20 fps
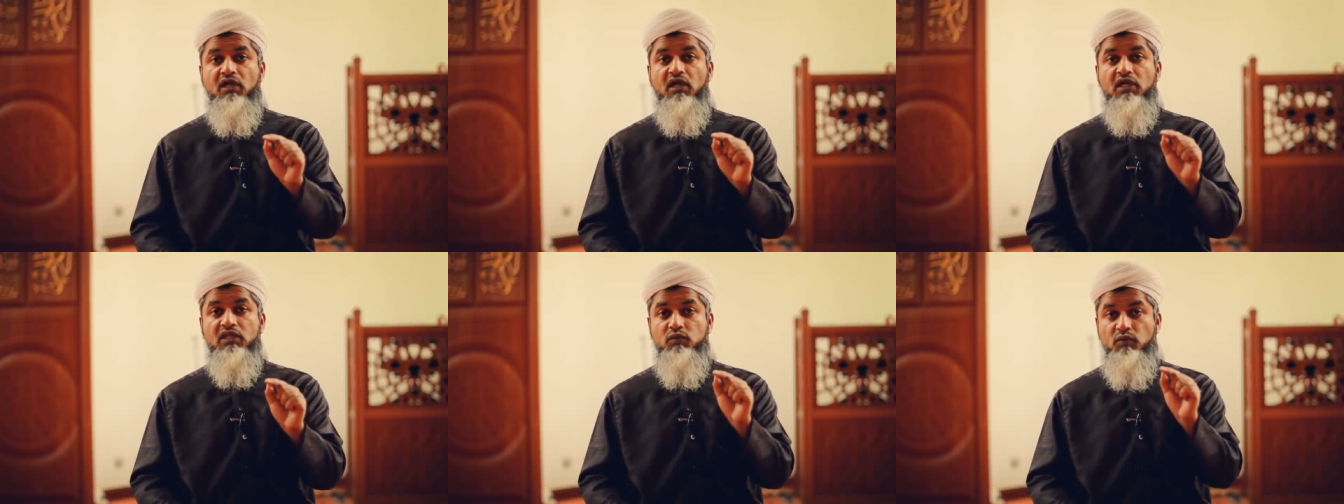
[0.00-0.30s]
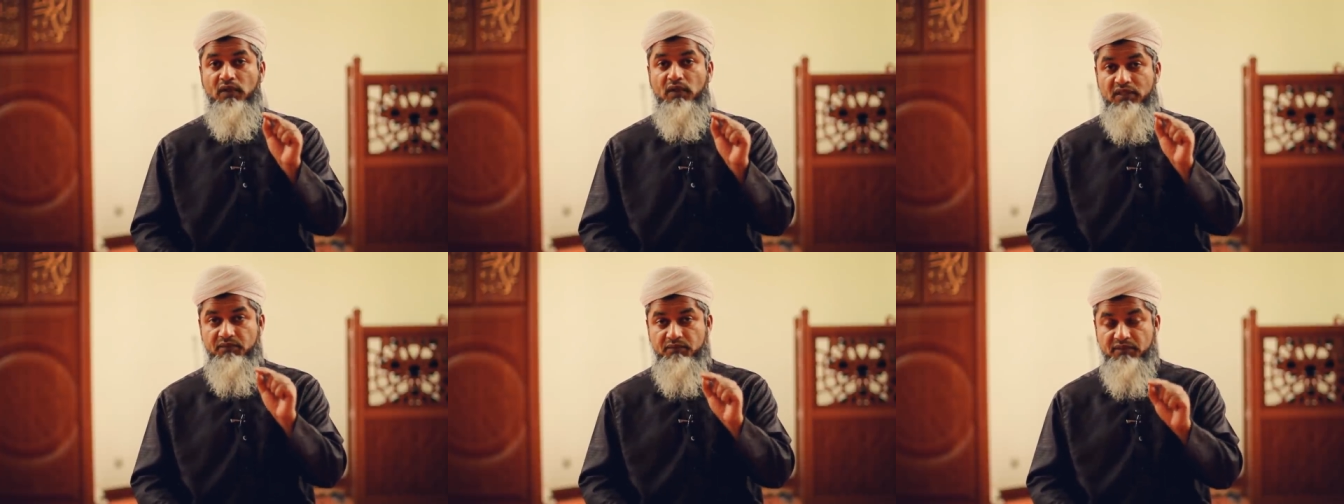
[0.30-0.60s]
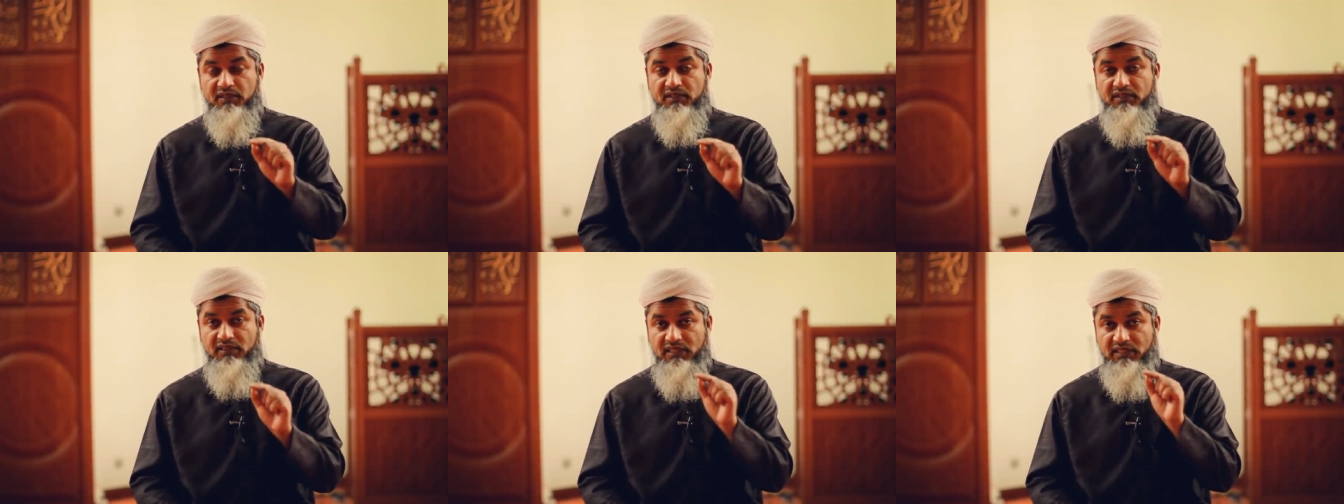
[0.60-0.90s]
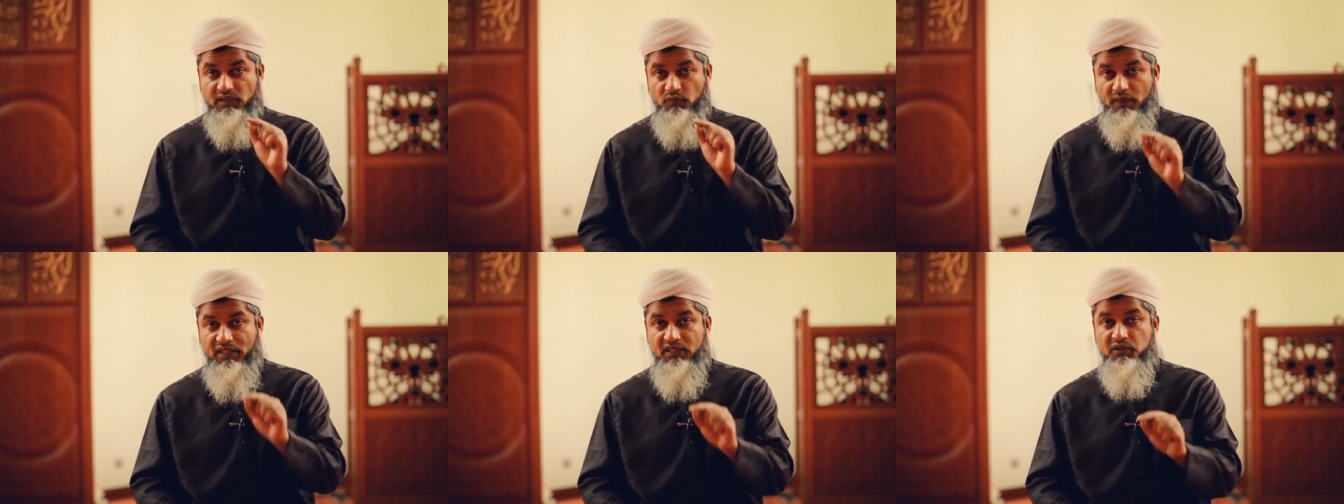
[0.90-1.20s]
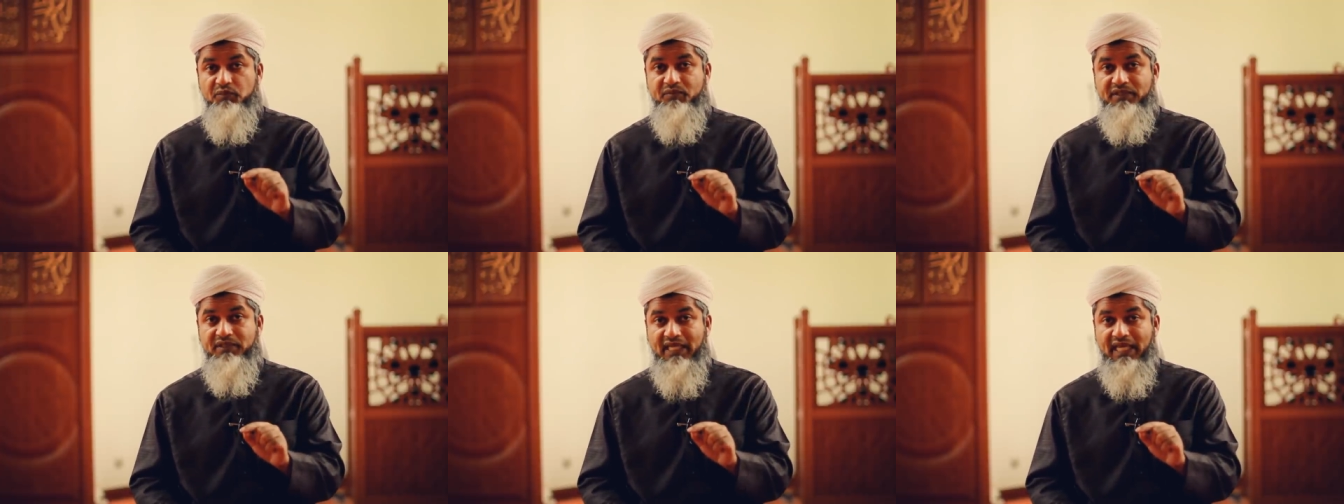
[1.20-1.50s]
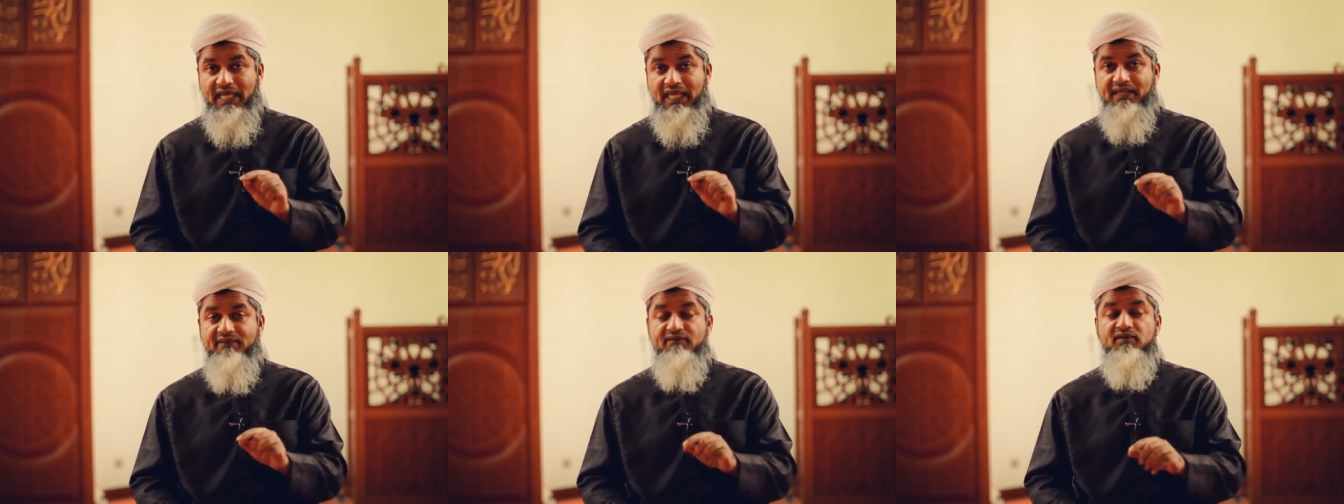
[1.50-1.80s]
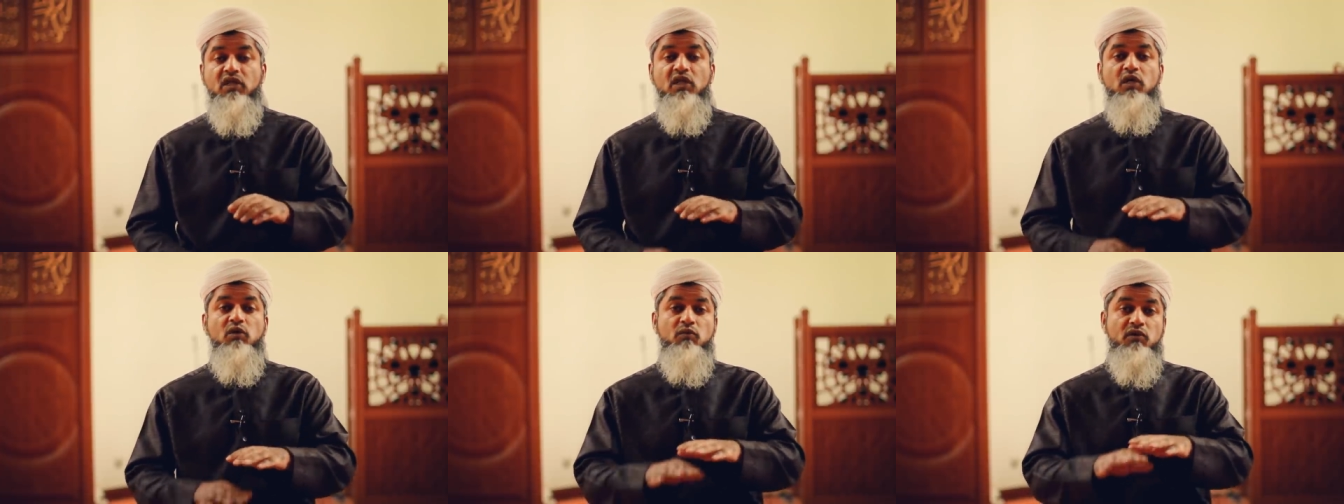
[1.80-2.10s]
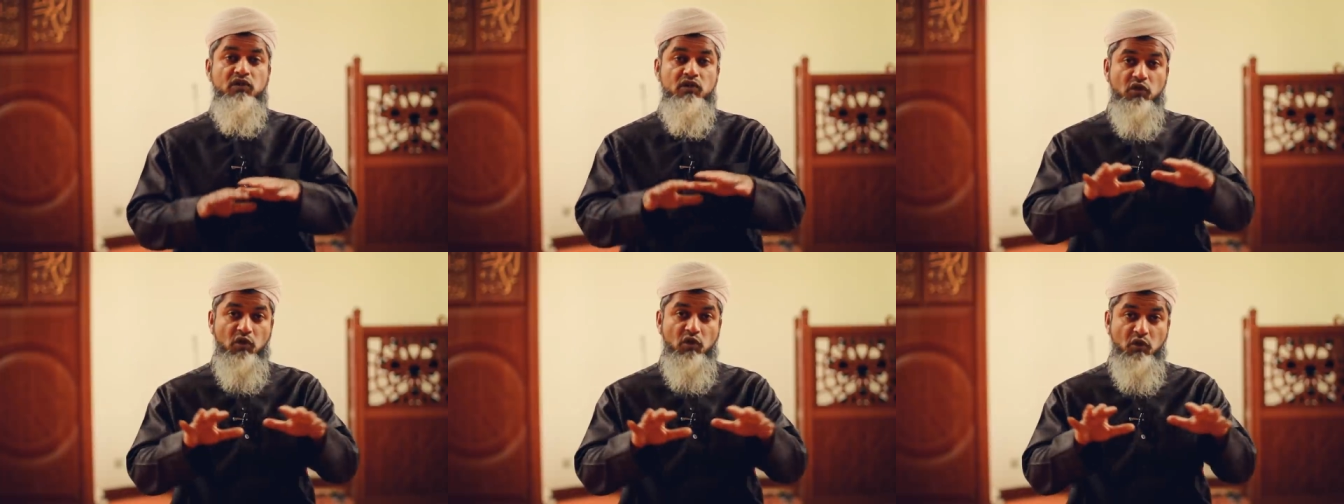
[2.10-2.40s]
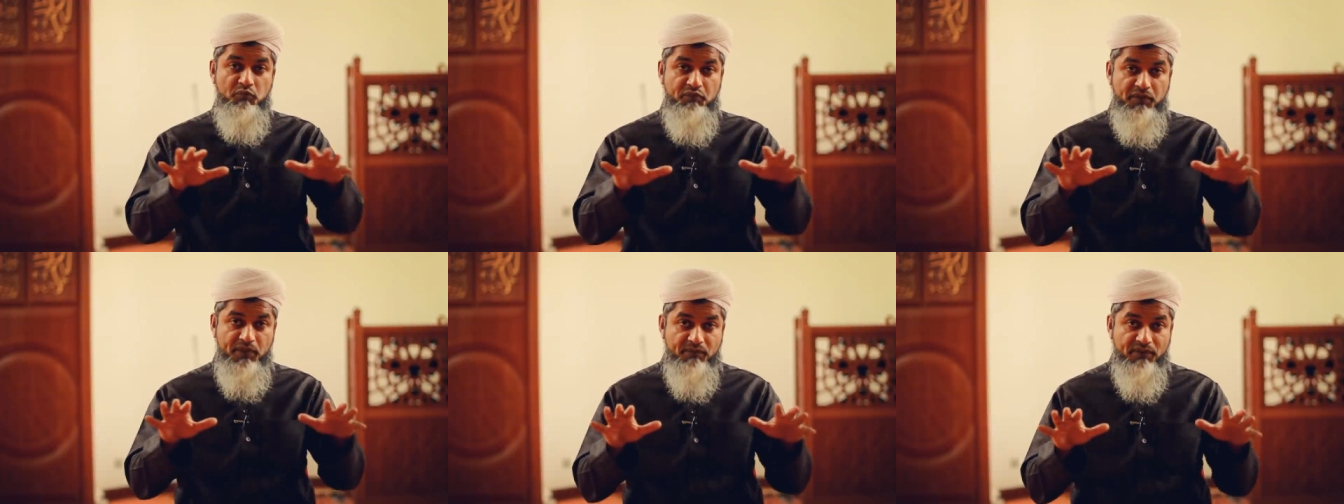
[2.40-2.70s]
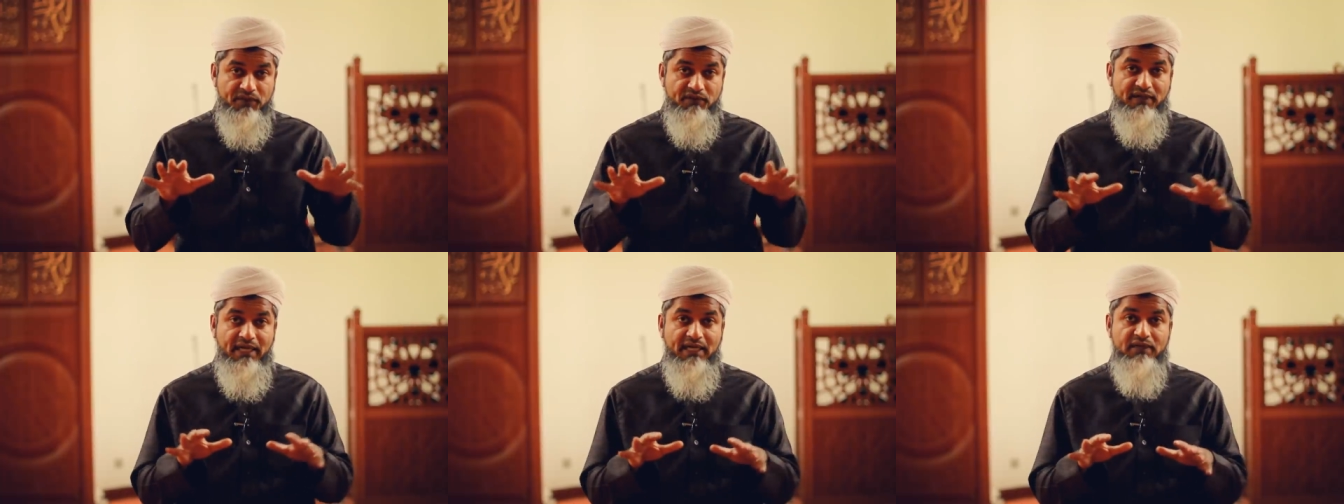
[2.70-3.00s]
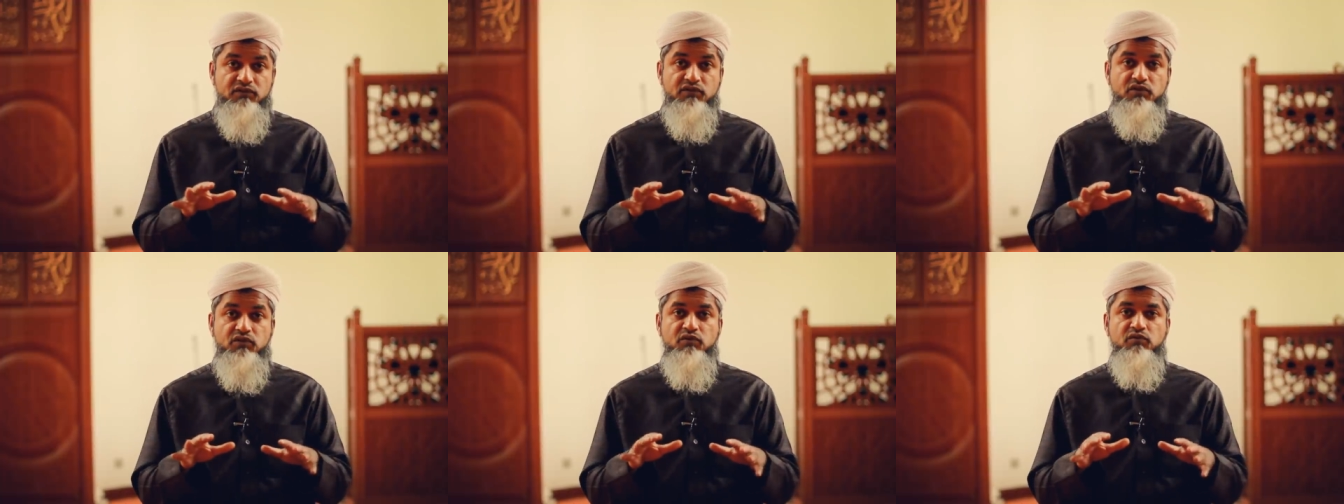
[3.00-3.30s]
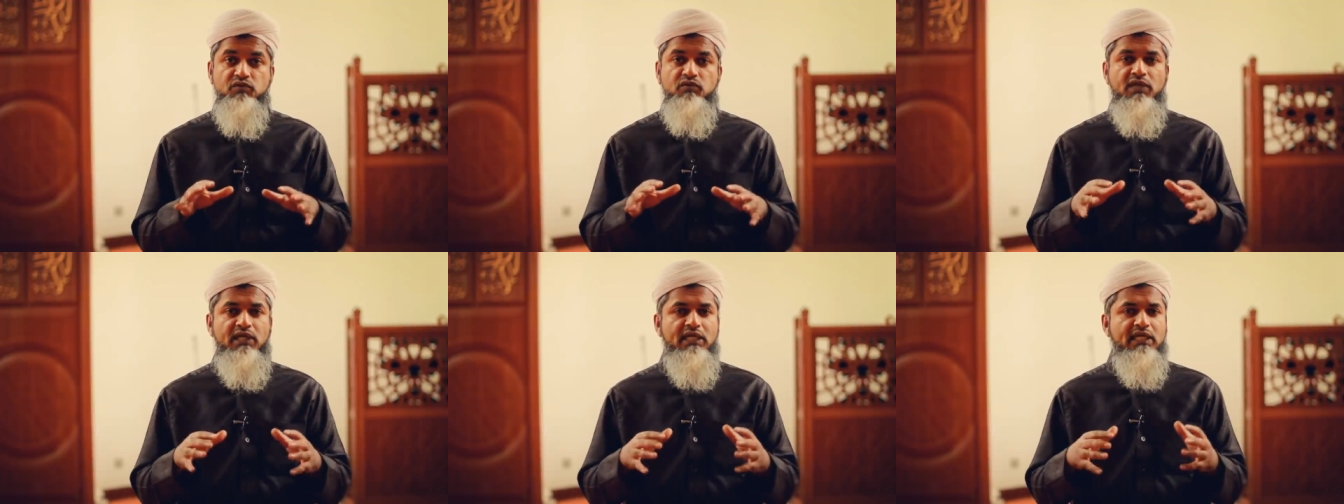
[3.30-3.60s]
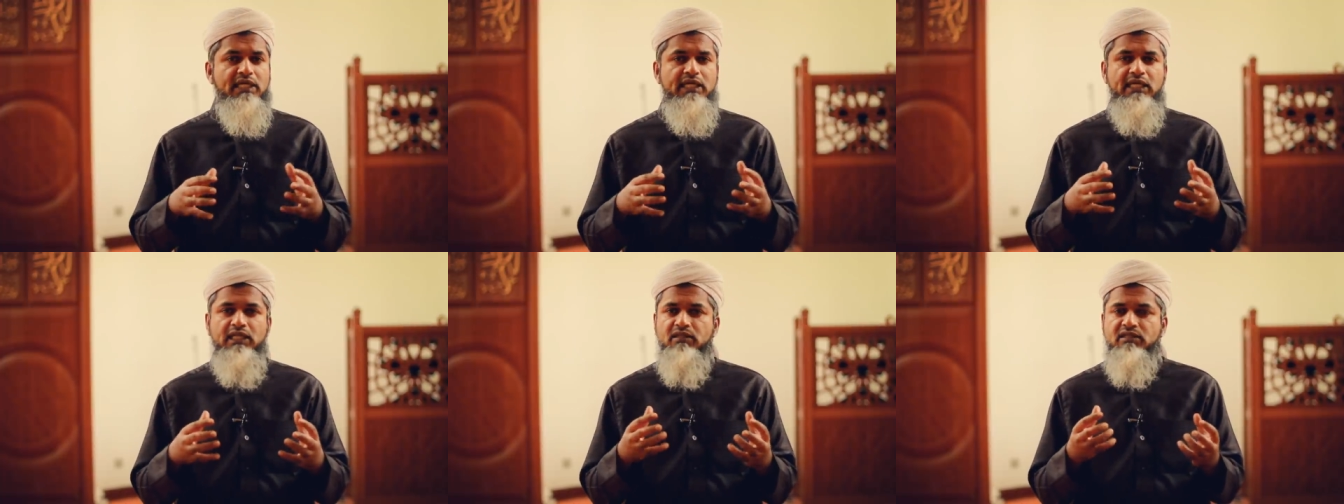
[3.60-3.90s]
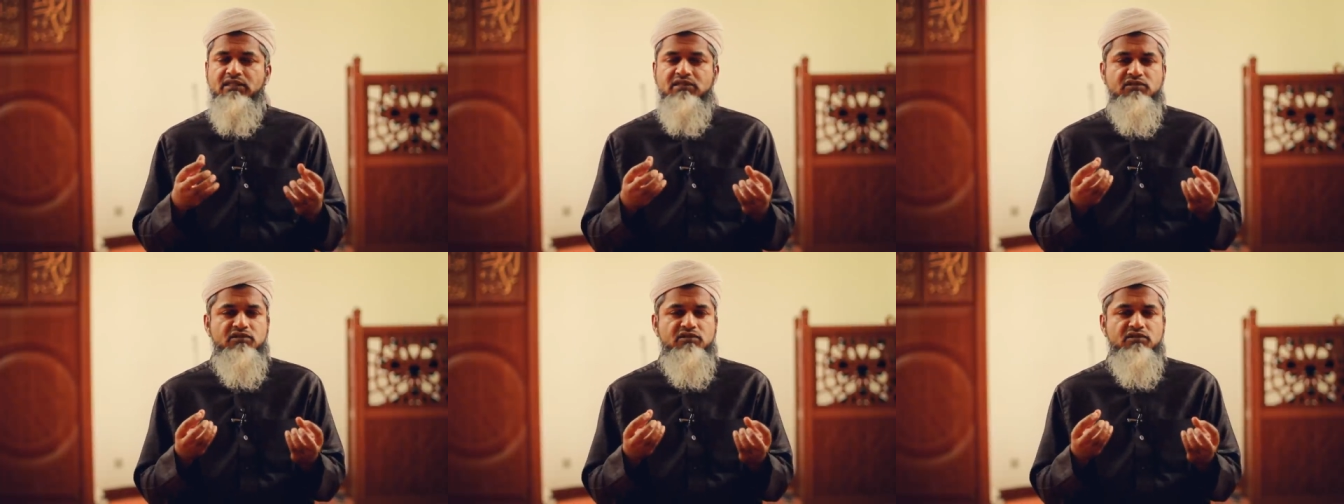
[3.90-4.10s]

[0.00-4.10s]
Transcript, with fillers: on the way you, in, in the way you behave with your own people around you. It'll